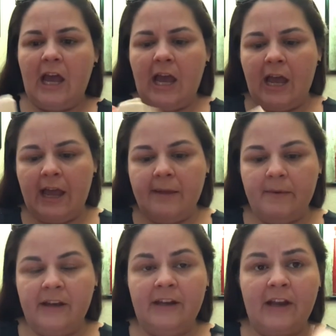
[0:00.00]

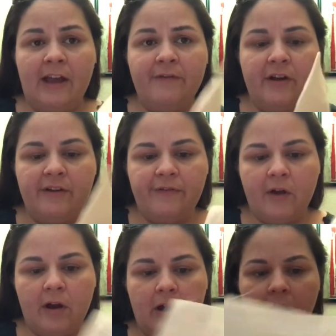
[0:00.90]
I'm not very
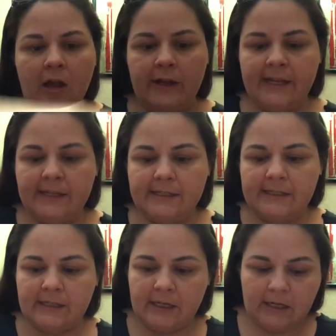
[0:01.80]
far on it,